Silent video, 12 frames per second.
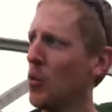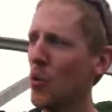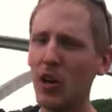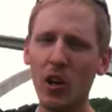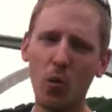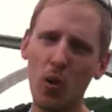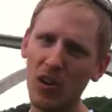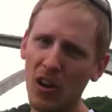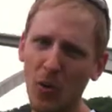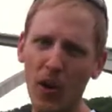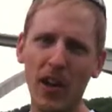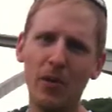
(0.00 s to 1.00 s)
We're going to work
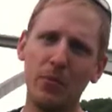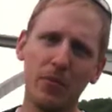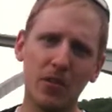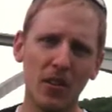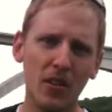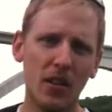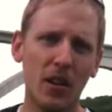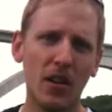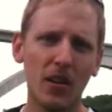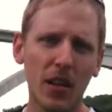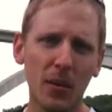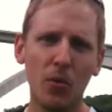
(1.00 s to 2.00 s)
our way up over
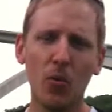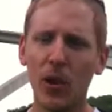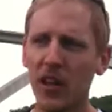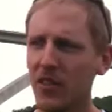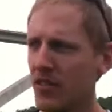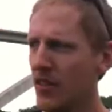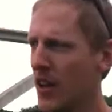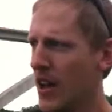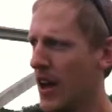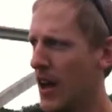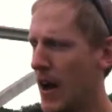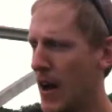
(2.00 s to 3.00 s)
a couple weeks
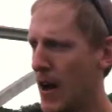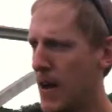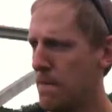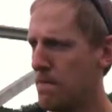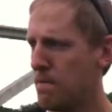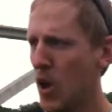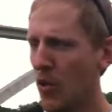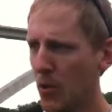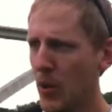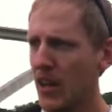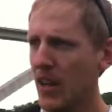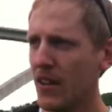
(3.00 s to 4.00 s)
on
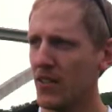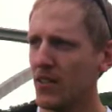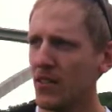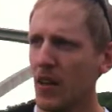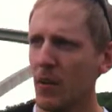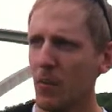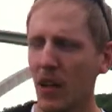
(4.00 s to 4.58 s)
the weekends.